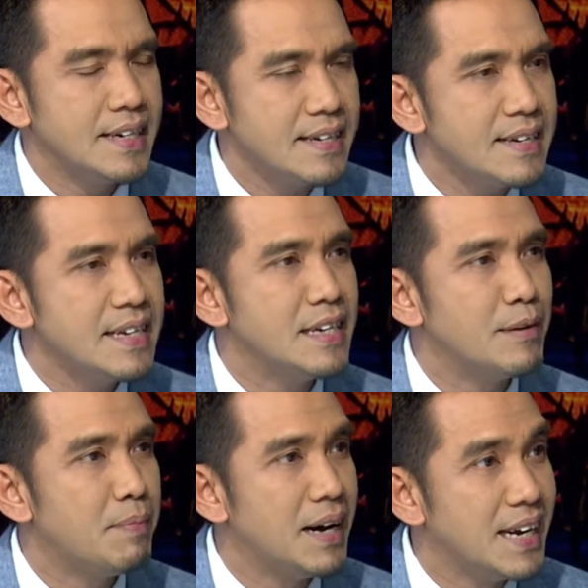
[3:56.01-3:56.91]

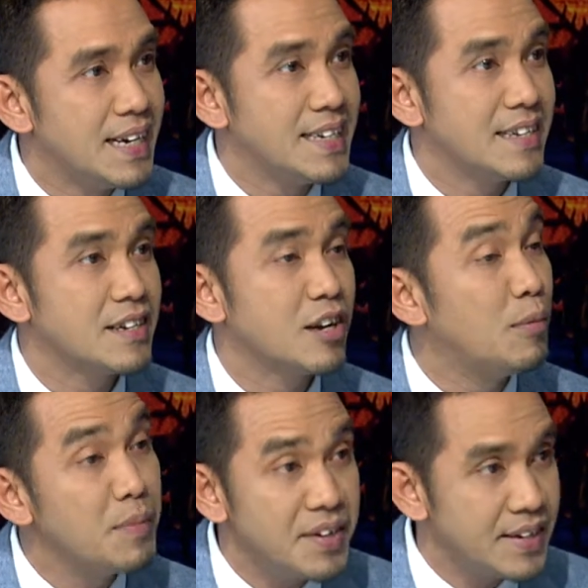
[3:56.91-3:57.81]
justly balanced
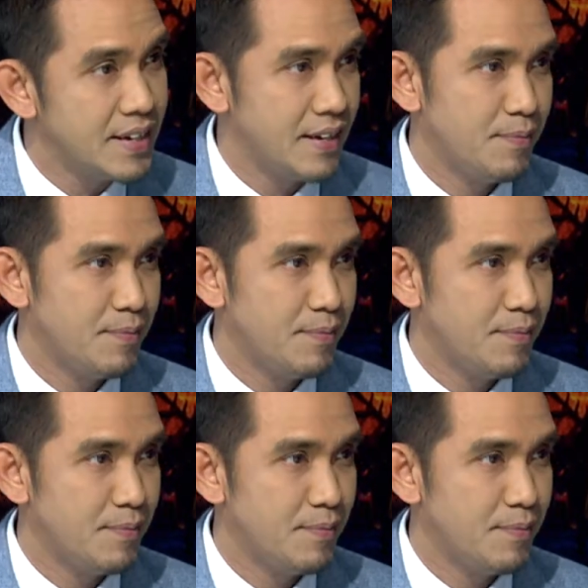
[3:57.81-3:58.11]
community.